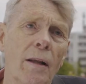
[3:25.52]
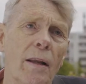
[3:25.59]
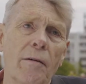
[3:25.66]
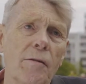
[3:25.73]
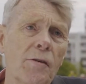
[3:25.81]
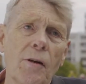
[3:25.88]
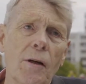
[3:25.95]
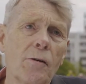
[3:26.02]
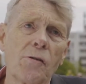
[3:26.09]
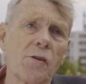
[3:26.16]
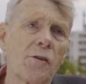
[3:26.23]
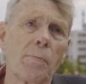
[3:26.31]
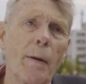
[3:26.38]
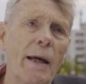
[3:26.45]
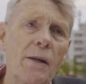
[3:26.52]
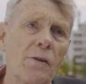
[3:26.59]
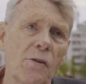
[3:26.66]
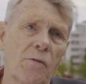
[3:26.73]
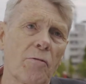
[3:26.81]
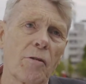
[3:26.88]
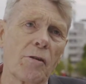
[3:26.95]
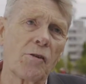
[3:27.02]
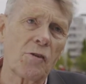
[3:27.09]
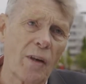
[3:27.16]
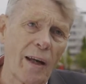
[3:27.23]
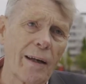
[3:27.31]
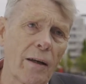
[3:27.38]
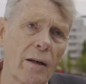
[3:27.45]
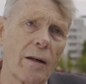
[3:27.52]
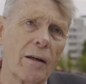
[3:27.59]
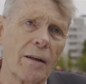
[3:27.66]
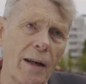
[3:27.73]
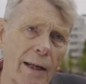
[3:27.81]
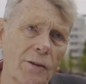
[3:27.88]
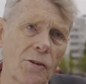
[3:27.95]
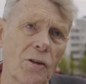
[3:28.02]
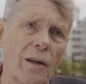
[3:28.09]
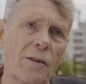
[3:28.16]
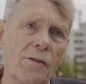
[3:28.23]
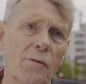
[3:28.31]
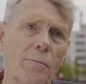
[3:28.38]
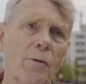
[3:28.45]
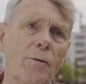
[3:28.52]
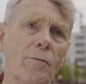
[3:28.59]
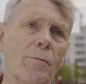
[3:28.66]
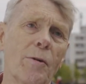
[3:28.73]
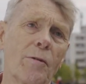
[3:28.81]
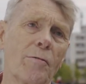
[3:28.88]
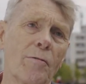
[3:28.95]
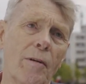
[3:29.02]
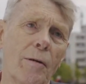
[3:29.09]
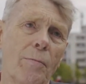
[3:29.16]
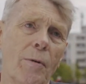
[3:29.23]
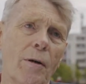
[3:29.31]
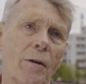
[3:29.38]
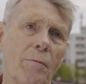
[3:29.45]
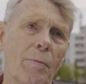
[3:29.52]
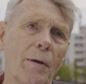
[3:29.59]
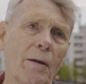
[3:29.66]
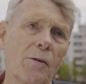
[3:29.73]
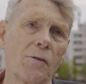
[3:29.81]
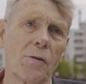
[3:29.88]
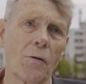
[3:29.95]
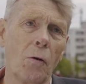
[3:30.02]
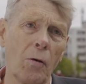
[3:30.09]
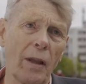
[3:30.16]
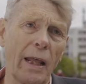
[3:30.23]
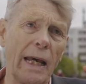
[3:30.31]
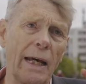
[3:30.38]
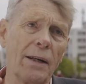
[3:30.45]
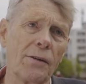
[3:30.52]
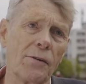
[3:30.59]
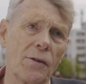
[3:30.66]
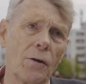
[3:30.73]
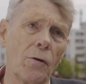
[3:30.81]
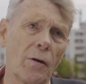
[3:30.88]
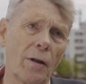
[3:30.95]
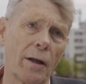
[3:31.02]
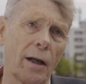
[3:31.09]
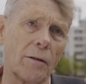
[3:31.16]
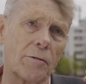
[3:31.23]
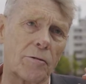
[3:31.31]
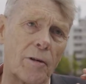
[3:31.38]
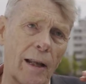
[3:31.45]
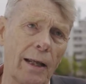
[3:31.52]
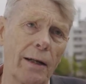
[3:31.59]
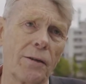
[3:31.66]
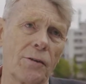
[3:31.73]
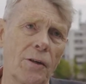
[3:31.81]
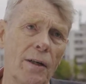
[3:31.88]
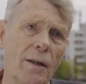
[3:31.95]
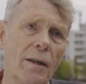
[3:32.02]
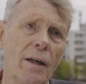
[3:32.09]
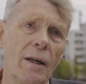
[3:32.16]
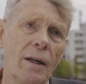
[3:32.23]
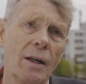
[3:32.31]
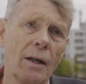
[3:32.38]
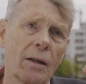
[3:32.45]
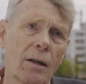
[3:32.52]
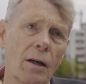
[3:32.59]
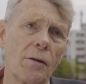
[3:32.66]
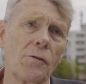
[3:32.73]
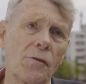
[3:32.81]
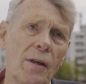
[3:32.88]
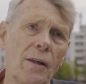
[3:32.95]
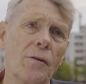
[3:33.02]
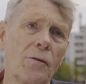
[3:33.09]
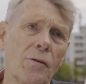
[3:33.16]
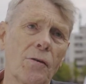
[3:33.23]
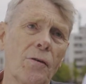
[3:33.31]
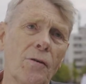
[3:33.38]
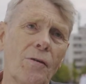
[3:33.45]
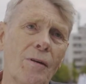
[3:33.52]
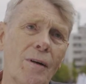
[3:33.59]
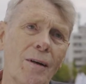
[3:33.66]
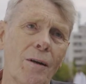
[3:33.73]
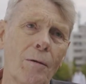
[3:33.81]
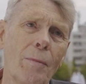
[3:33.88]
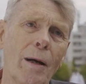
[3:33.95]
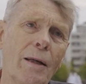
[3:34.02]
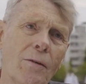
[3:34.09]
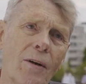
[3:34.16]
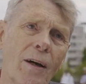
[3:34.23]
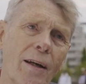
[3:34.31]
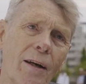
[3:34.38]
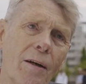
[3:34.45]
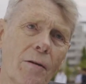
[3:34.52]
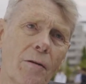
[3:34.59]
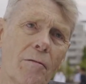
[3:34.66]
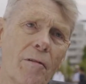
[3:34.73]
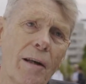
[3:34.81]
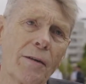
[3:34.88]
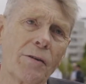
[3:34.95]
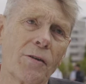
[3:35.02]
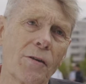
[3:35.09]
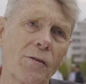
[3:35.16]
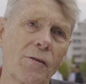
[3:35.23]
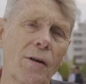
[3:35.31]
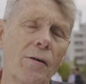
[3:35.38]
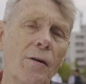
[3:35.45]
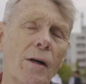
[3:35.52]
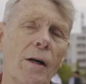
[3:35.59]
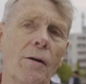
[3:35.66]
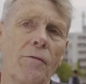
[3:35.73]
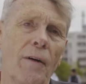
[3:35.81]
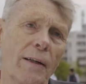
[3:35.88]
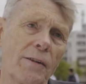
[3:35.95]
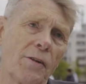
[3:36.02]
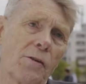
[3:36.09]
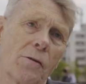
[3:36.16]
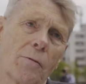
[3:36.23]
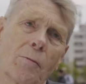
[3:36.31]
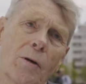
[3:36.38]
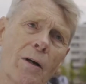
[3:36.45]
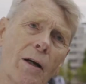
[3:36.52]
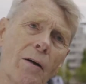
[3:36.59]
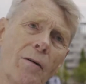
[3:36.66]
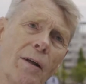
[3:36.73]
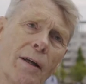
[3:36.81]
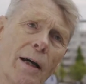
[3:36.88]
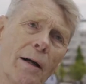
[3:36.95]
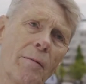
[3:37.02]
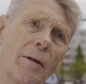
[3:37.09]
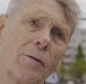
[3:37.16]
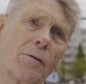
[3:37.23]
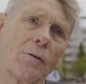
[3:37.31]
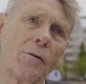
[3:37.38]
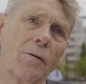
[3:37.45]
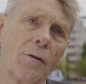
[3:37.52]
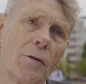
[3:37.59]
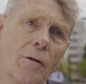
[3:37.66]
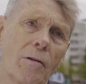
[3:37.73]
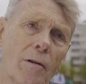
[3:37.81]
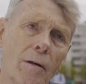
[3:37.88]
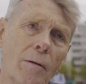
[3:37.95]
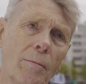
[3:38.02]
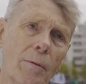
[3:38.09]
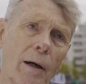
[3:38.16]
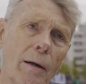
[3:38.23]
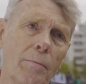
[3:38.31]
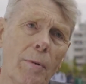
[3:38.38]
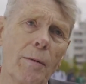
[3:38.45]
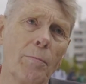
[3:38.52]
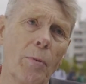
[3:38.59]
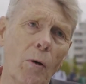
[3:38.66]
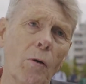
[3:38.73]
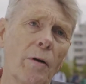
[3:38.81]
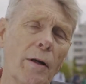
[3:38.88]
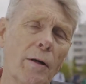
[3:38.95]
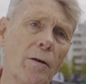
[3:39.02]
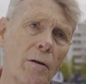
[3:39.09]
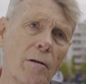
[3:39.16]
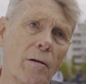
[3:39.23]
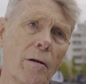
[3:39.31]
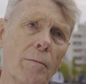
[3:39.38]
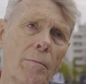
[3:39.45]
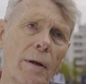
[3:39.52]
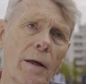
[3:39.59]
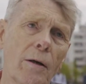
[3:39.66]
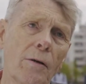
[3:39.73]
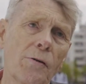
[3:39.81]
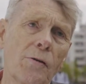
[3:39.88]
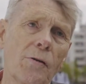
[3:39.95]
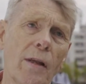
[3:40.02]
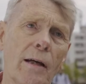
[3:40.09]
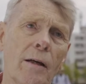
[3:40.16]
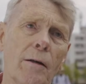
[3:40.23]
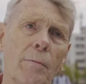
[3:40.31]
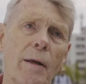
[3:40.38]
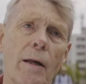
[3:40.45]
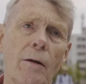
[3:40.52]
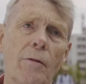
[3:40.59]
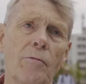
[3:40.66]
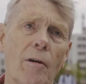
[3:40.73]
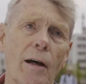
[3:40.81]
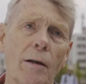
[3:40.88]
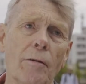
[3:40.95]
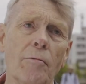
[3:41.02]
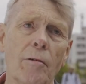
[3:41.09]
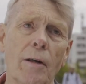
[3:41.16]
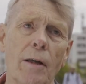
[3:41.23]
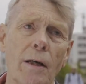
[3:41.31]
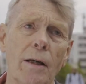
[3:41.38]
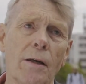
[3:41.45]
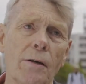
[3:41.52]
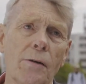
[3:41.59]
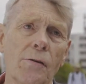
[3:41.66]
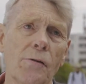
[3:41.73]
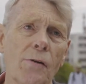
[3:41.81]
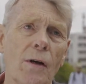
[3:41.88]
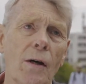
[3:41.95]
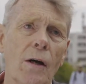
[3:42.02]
there is no space for a secular nationalist movement of rebirth, because all the energy, all the cultural energy goes into the maintaining of the religion. So fascism could only come into Europe and be born in Europe because there had been over 100 years